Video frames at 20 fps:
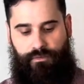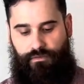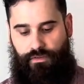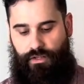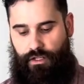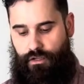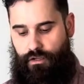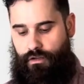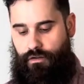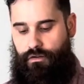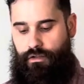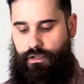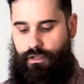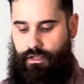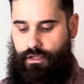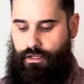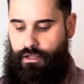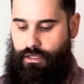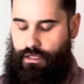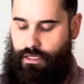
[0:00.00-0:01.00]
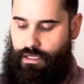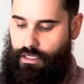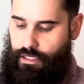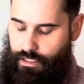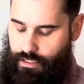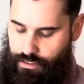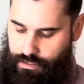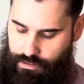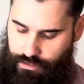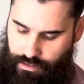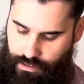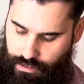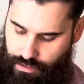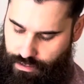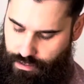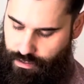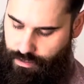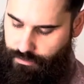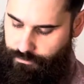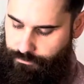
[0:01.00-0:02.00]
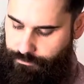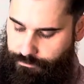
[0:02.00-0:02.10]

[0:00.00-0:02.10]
video is, what